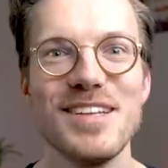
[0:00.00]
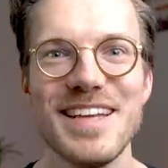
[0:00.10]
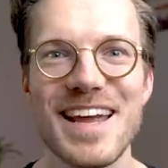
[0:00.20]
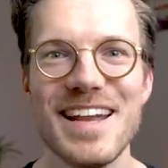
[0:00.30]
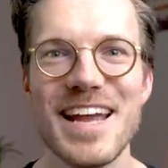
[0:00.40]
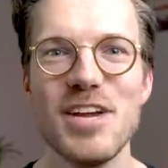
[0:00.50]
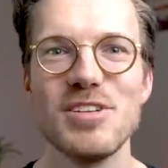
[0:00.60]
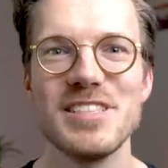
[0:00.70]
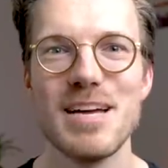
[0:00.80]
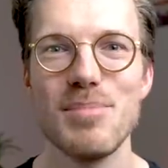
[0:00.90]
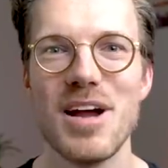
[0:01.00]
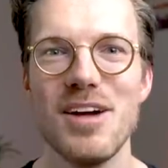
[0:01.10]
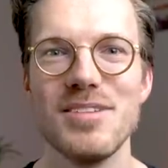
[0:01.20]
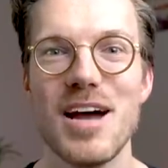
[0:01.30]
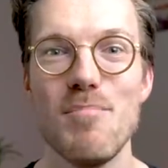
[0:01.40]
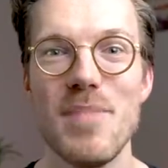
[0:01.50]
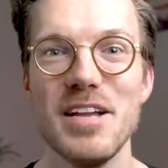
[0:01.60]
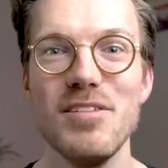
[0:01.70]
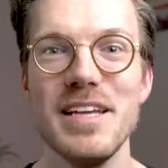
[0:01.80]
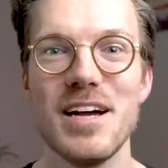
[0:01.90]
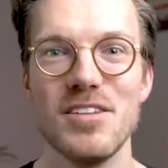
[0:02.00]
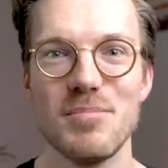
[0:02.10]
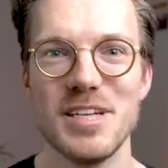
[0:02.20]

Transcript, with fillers: To get an accurate step count, I manually counted